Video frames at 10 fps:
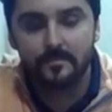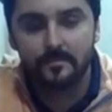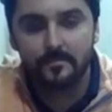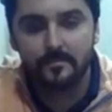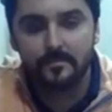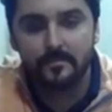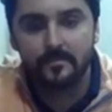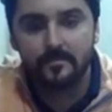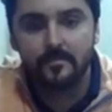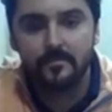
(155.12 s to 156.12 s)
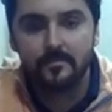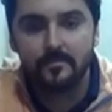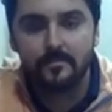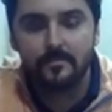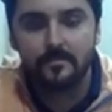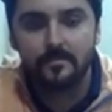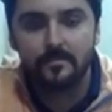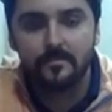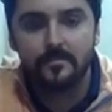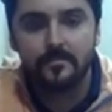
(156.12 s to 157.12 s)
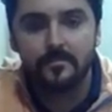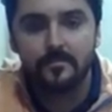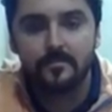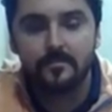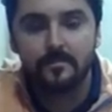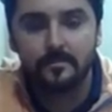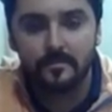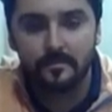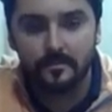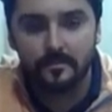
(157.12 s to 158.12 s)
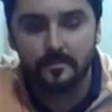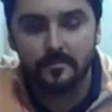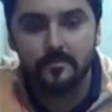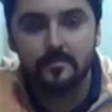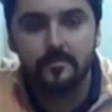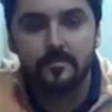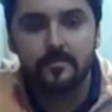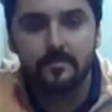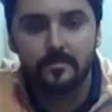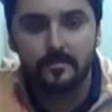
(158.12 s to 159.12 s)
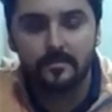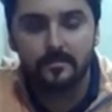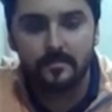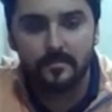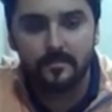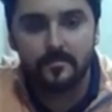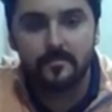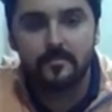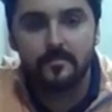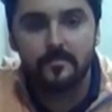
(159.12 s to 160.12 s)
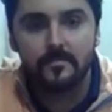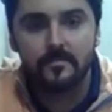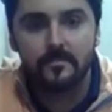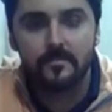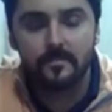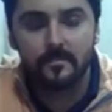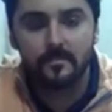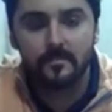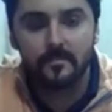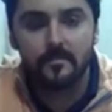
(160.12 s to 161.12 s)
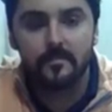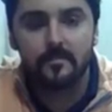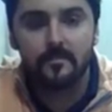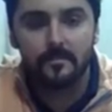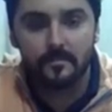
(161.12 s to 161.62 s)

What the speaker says: No words are spoken by the person on screen.